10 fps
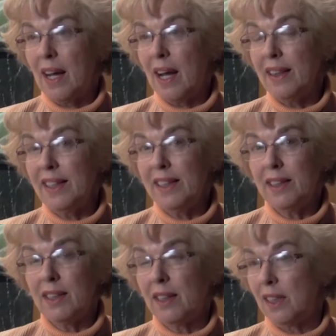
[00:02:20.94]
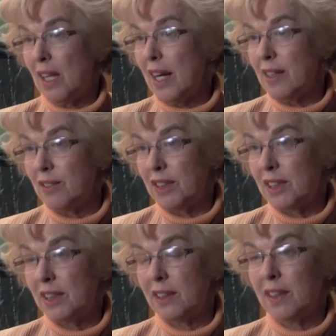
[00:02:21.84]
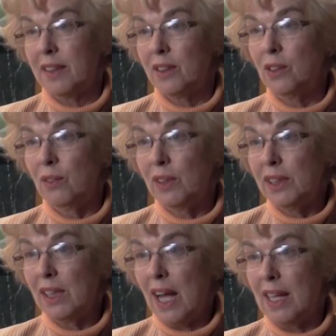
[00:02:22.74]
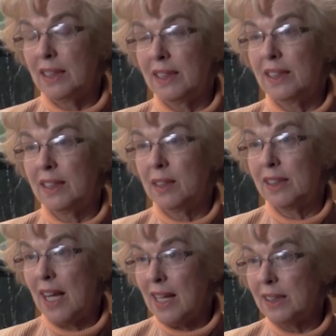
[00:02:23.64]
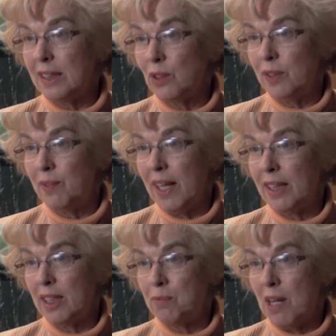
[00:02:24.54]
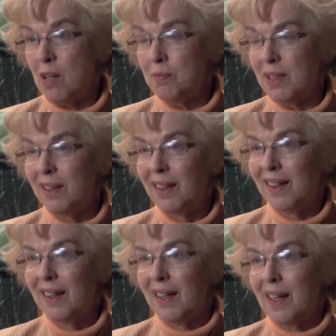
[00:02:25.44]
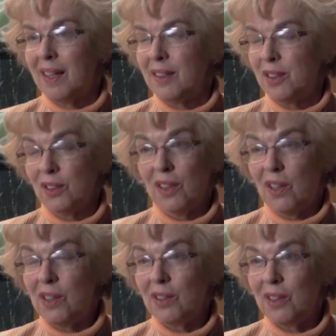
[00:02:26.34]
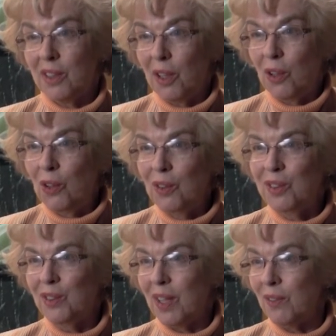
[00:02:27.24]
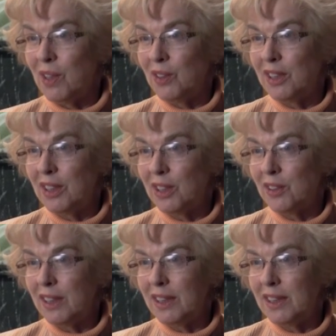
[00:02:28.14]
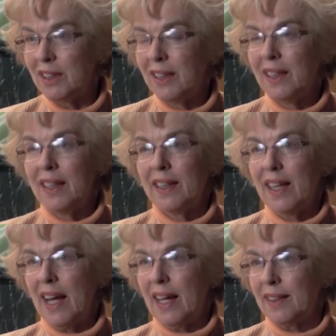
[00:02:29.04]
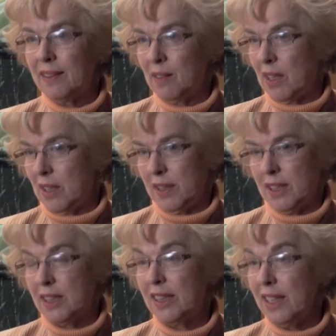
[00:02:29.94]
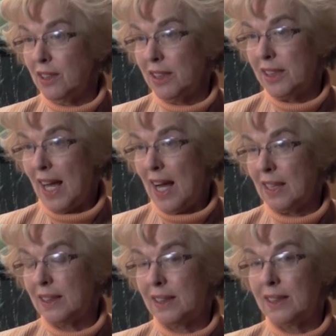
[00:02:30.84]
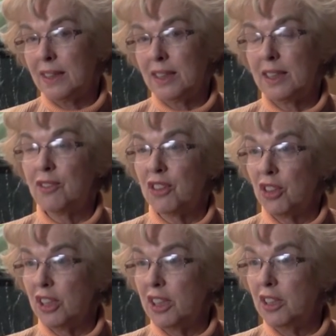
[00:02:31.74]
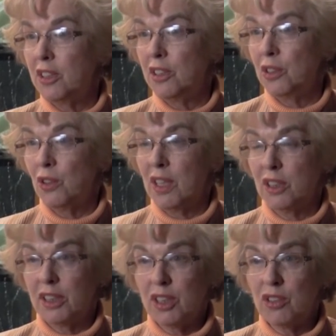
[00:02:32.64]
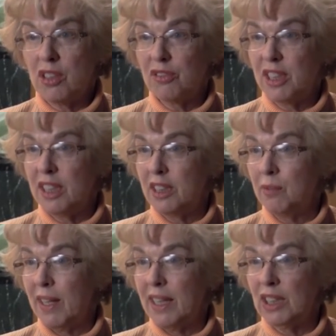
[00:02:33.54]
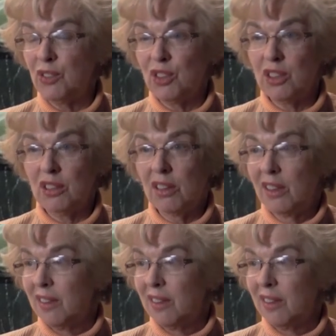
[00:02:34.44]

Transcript: I think that a lot of us don't realize that the taxes we pay at the pump don't all go to our roads and streets, that the sales tax is diverted to our general fund and pays for